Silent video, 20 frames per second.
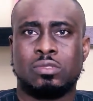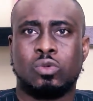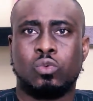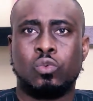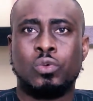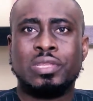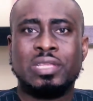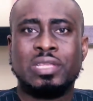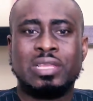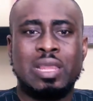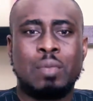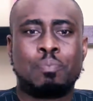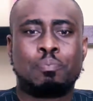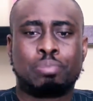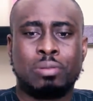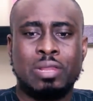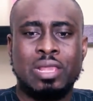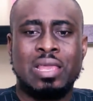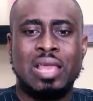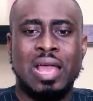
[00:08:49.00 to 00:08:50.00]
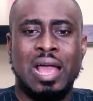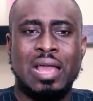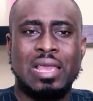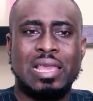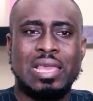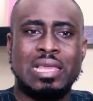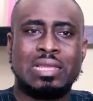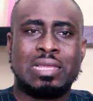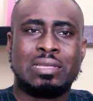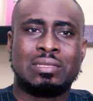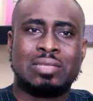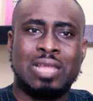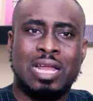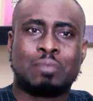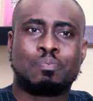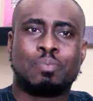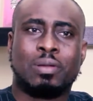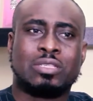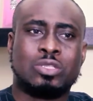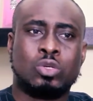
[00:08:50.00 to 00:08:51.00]
We need a player in
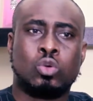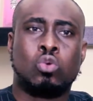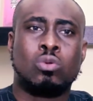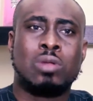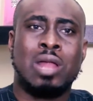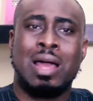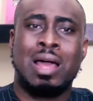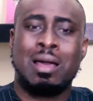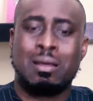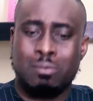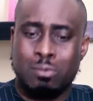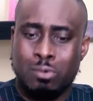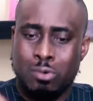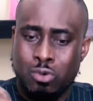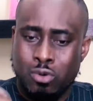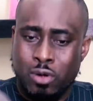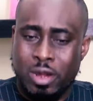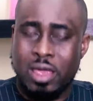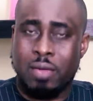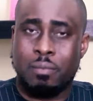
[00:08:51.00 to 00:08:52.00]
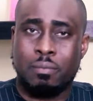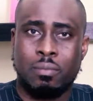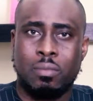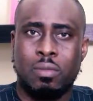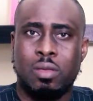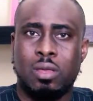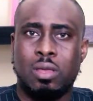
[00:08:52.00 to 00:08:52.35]
that particular realm.